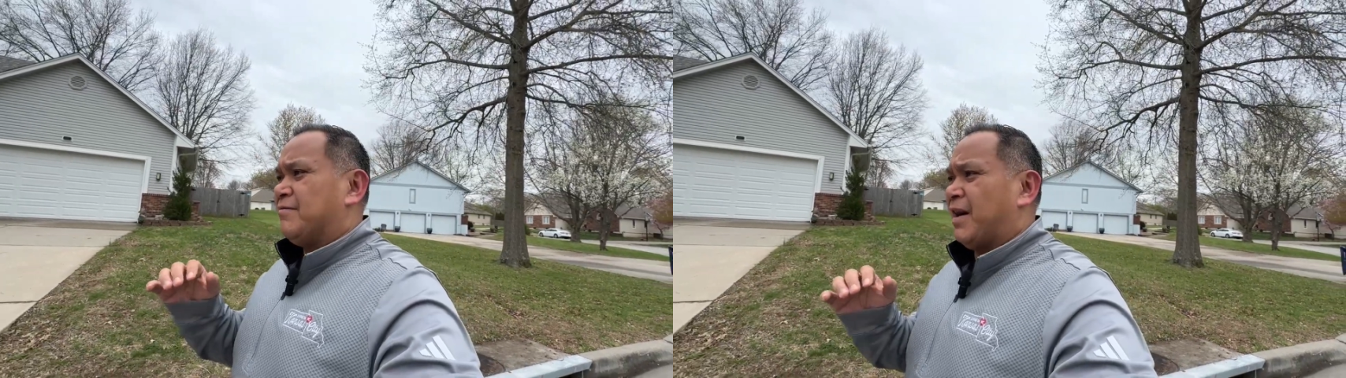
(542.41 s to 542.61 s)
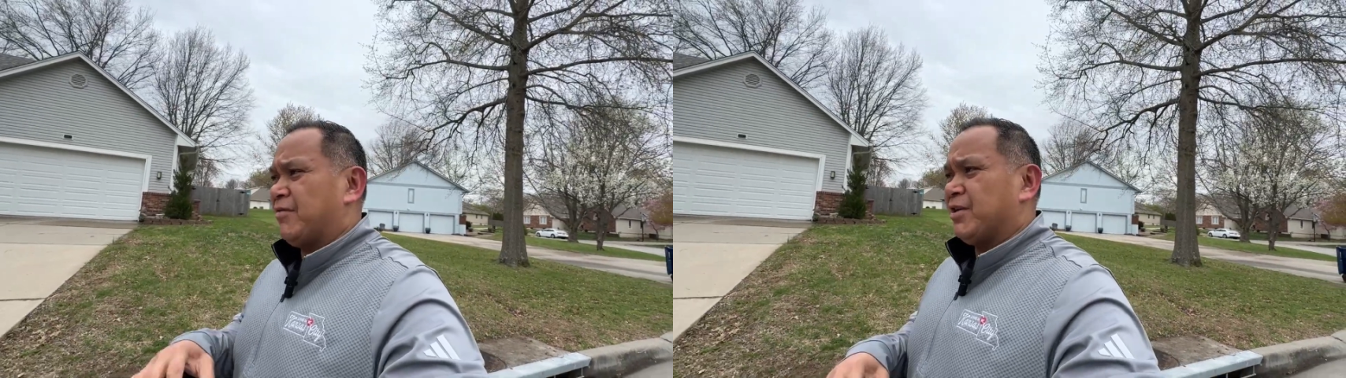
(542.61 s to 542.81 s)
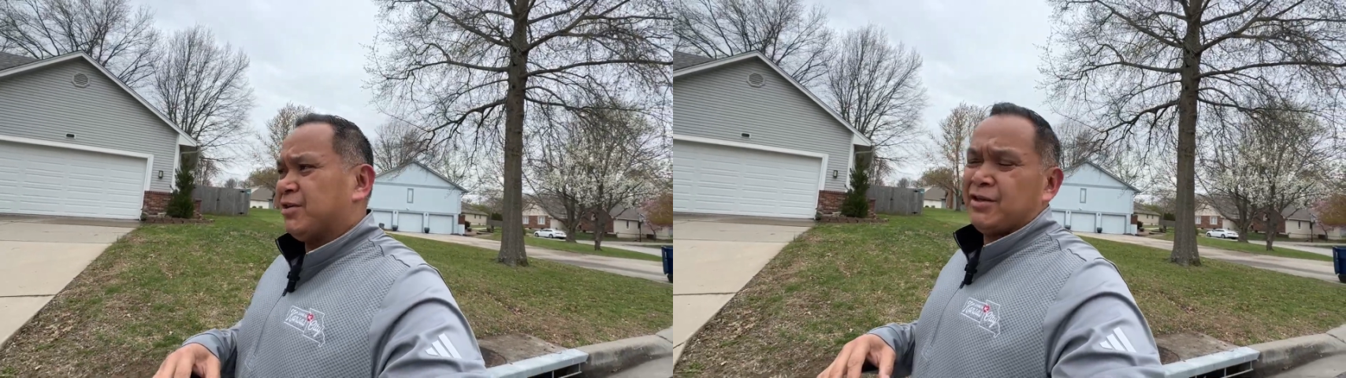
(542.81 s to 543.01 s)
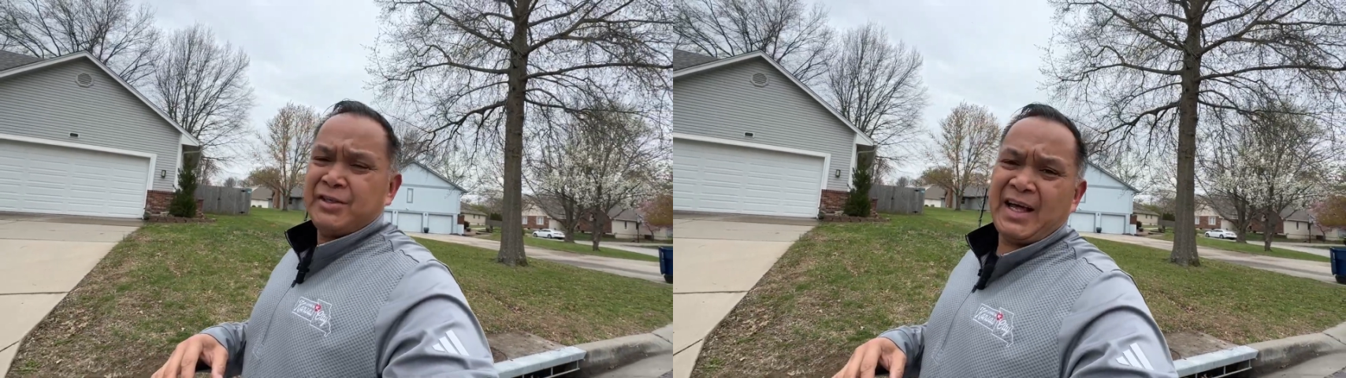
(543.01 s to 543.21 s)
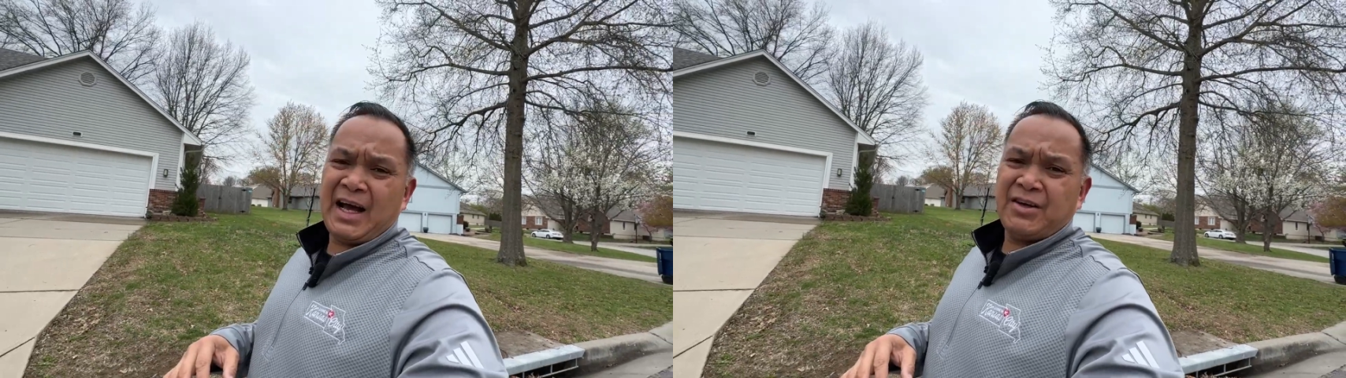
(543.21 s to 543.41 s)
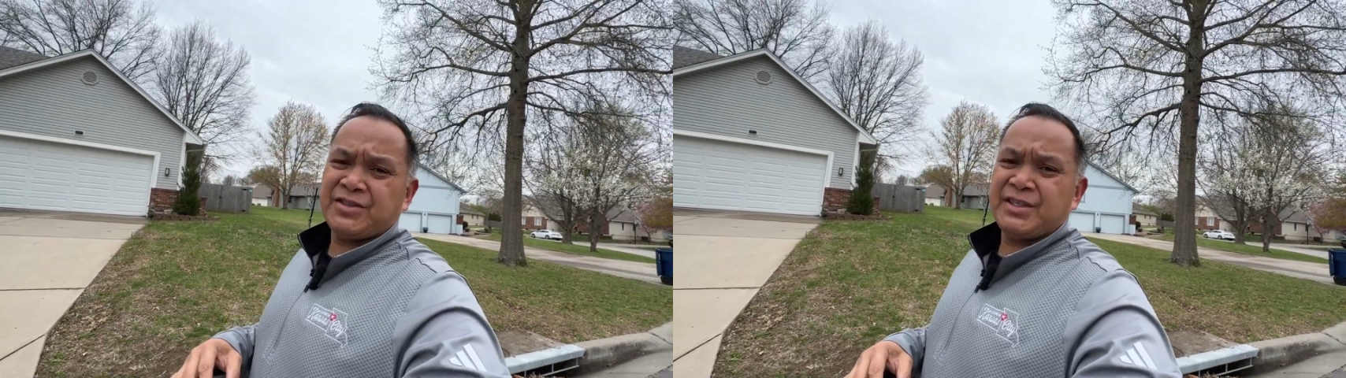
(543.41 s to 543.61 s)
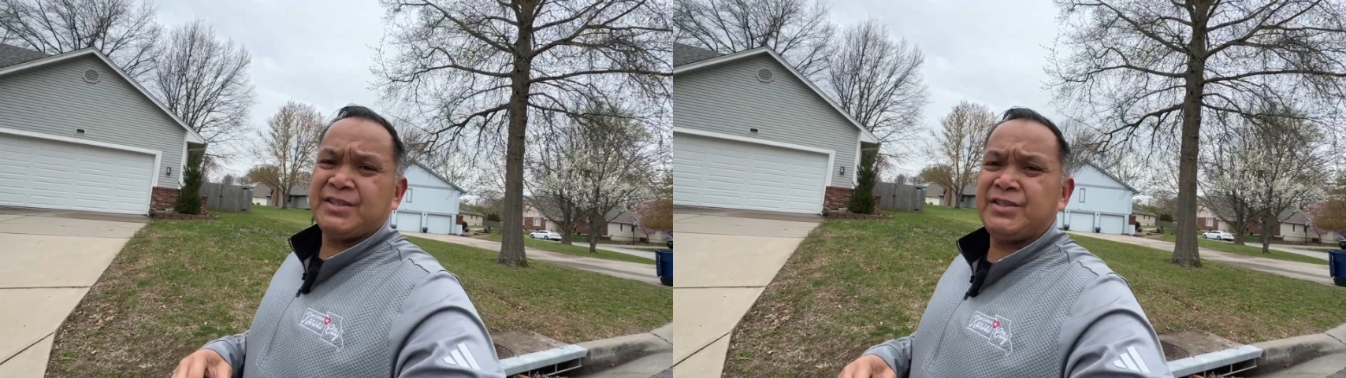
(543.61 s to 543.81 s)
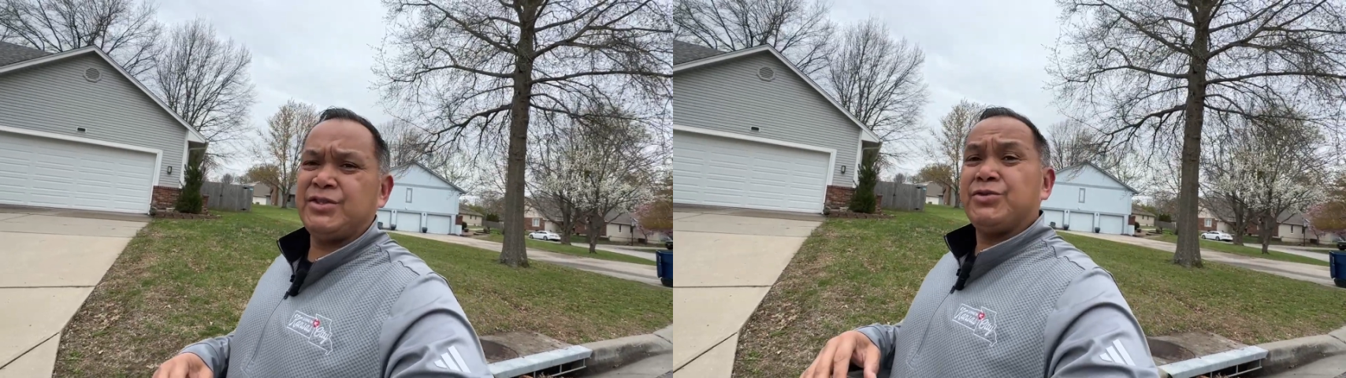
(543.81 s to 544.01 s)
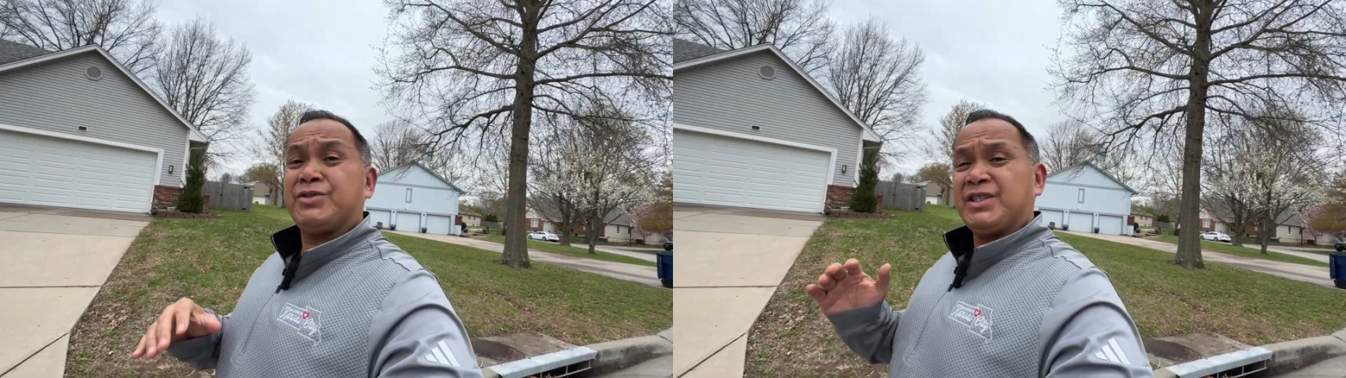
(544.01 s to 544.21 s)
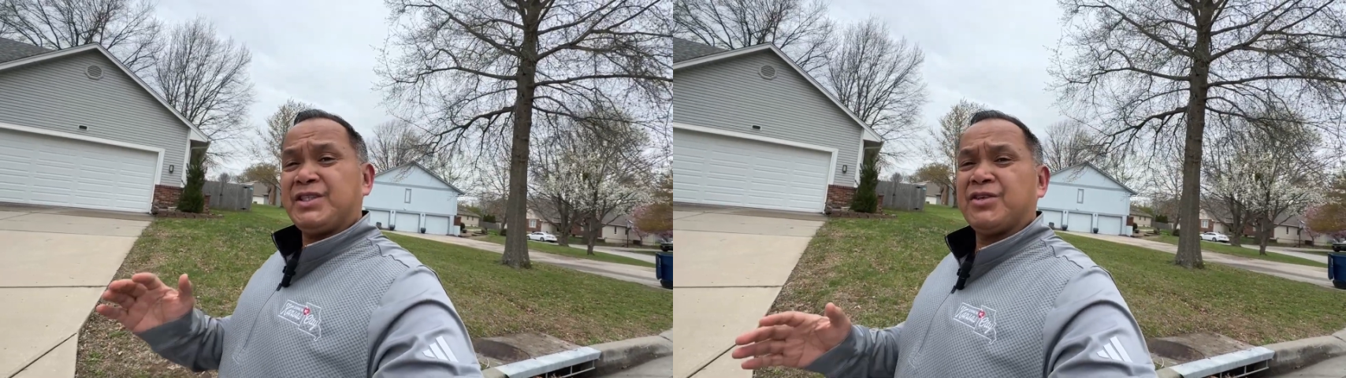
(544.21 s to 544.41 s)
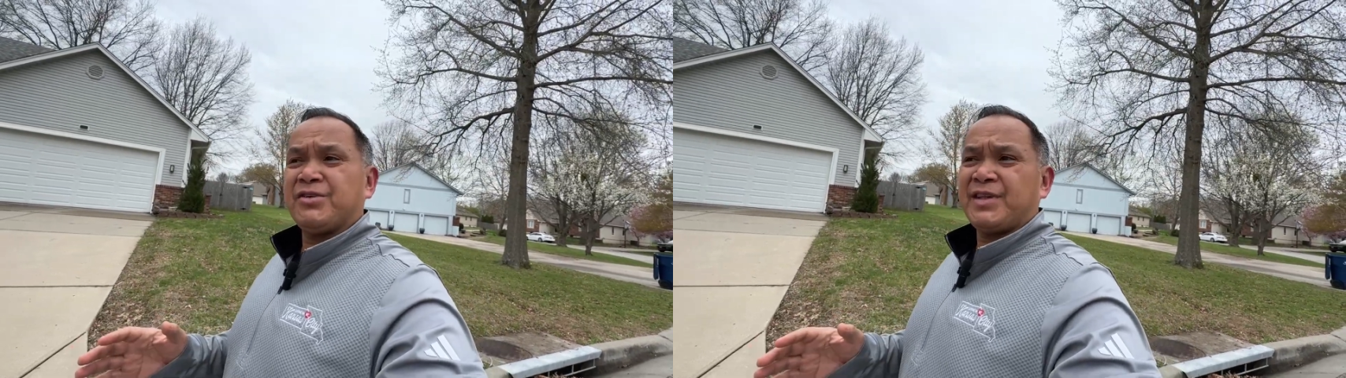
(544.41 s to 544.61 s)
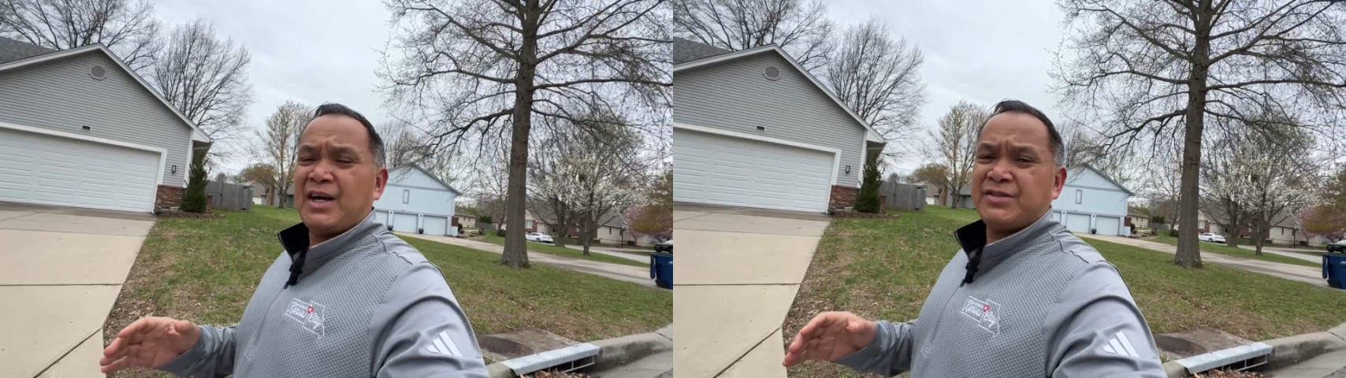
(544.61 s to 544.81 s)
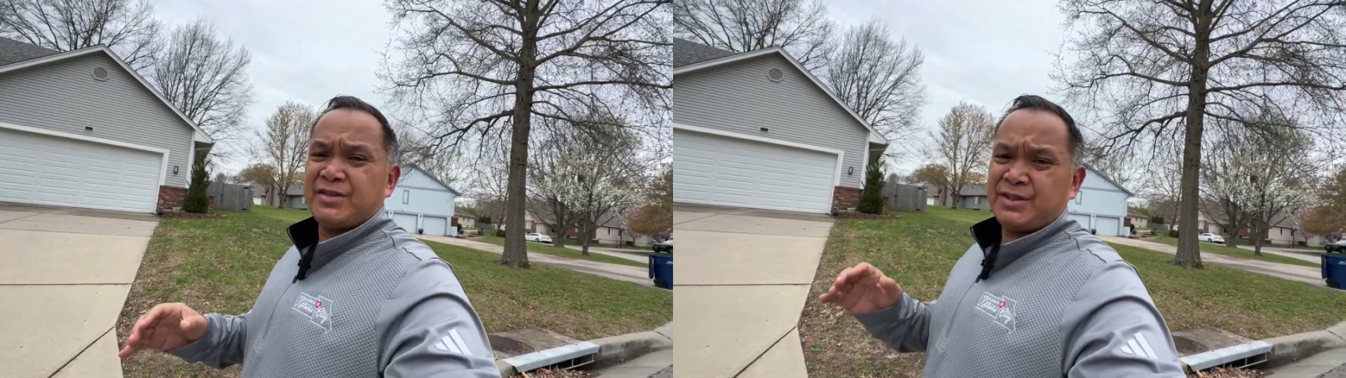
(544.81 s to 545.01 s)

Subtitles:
500,000 to 600,000.